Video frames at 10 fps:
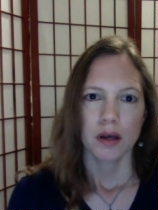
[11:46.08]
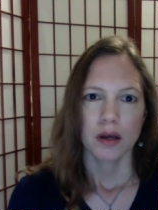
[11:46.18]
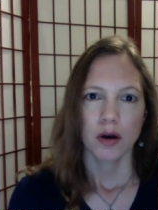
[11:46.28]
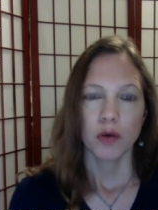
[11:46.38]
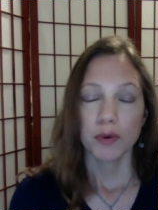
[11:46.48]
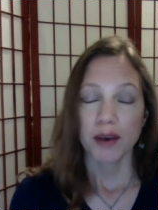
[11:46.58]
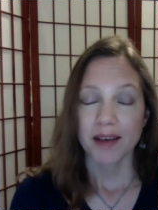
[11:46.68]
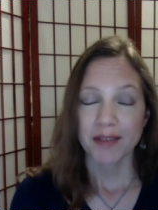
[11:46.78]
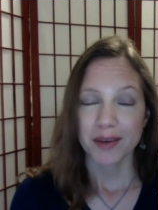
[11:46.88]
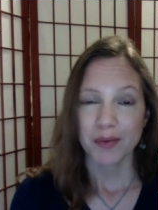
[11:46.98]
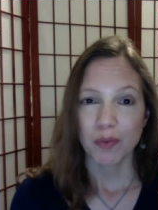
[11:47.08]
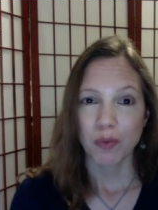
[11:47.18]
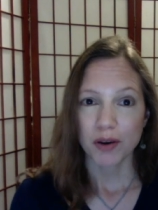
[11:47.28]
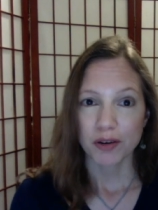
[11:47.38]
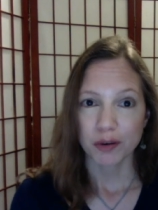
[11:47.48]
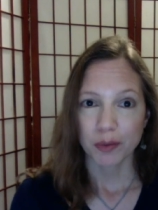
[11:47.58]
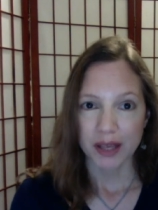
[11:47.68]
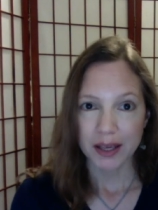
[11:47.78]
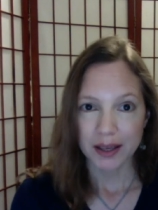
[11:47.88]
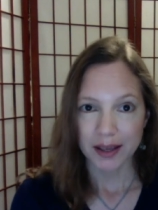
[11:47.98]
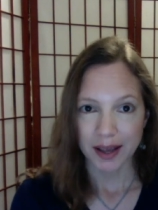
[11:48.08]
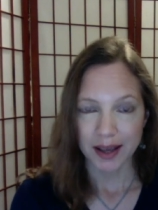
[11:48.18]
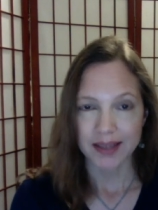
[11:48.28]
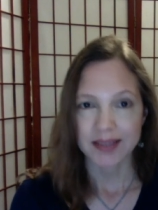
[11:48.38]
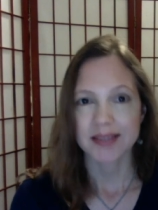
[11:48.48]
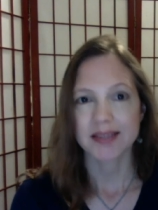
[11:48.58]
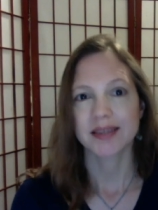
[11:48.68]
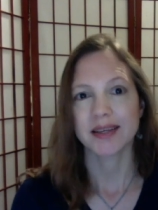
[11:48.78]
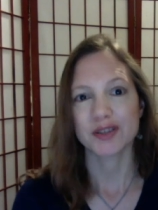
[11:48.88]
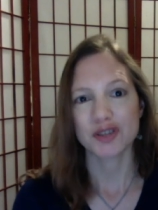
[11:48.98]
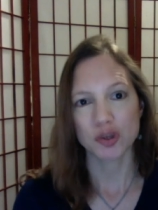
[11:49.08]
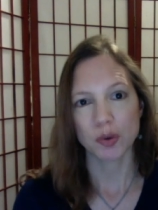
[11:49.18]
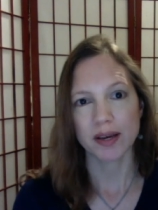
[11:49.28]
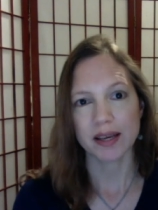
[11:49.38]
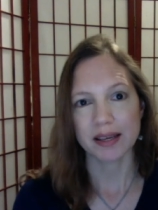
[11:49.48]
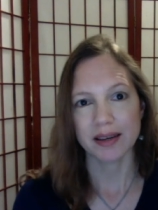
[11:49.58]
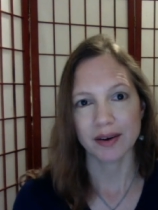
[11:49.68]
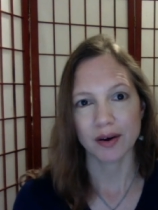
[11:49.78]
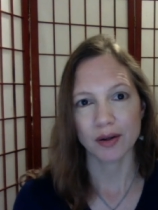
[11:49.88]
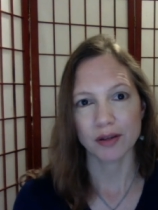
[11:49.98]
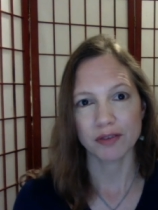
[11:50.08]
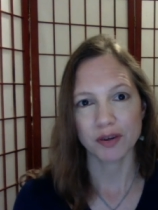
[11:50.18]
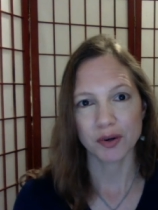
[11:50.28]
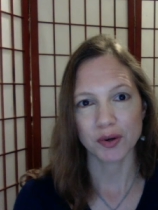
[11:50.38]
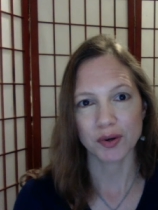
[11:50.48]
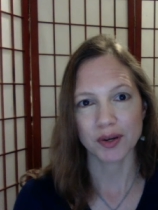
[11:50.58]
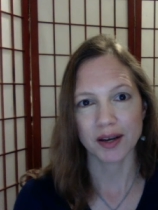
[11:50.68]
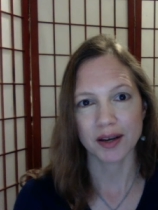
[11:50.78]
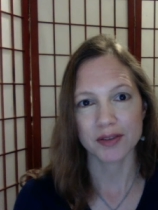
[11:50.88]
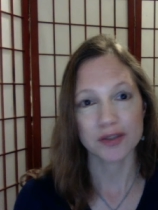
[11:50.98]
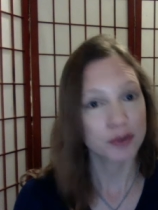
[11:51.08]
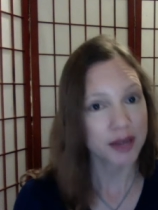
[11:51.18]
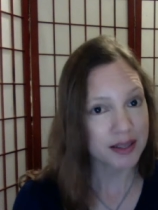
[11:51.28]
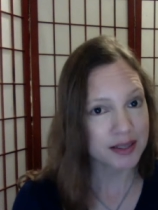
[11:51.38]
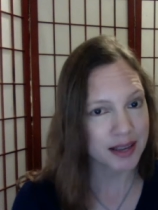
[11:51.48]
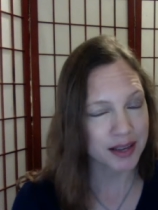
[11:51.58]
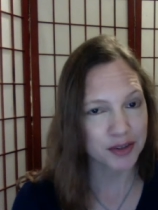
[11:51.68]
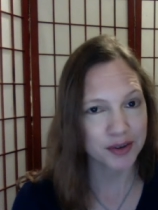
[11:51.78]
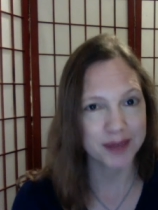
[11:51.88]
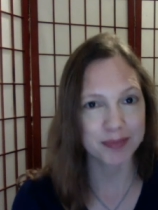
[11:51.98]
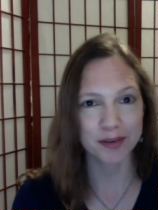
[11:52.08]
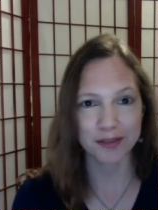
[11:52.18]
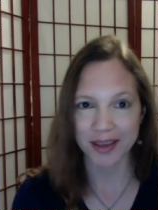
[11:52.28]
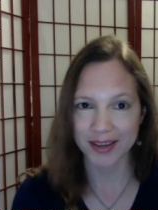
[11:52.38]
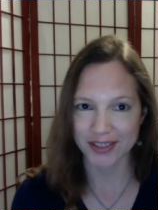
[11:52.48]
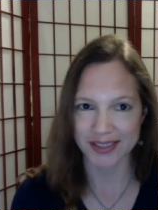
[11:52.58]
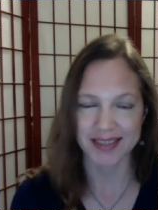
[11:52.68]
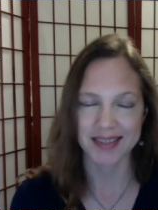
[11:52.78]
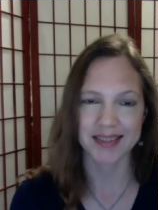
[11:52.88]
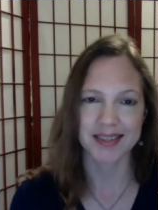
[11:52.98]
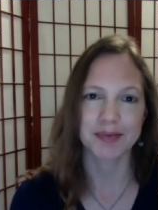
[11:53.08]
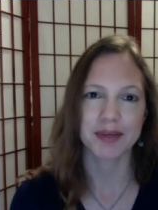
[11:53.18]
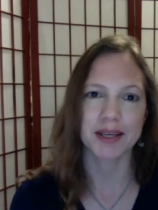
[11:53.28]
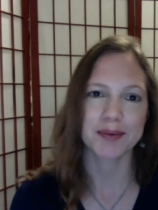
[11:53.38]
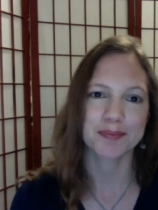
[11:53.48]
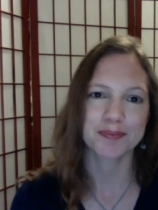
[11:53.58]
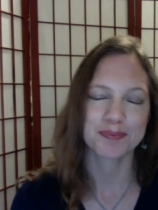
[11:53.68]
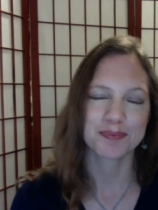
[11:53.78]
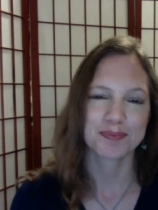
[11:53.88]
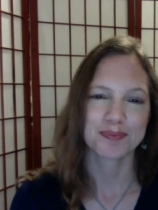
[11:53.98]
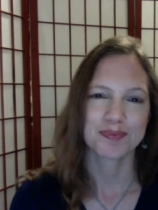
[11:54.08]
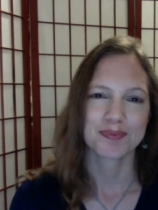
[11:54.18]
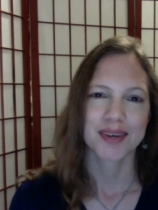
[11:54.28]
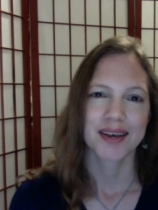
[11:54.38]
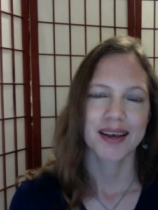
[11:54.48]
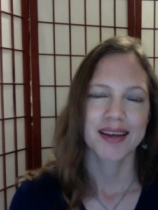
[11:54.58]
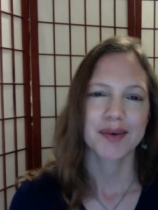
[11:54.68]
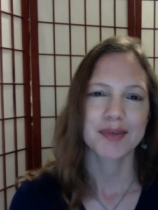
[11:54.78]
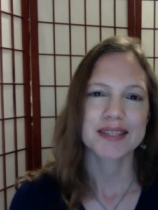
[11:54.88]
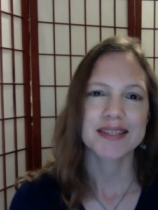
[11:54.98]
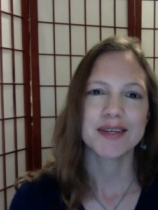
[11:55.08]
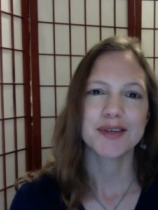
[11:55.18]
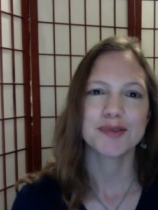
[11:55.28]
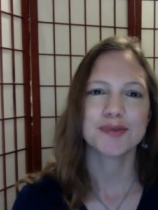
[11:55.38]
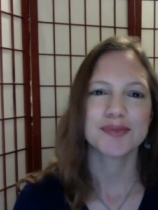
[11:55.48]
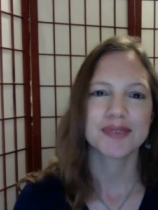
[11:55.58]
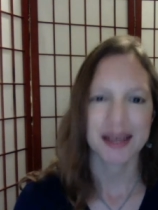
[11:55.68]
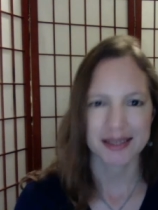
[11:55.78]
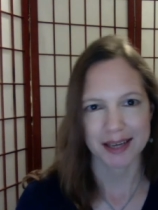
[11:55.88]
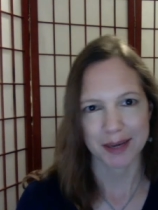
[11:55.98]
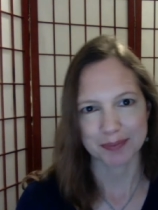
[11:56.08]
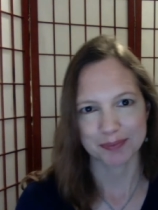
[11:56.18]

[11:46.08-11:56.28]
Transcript: hope you have a wonderful week and enjoy all of your strengths and your imperfections this week. And I will see you next time.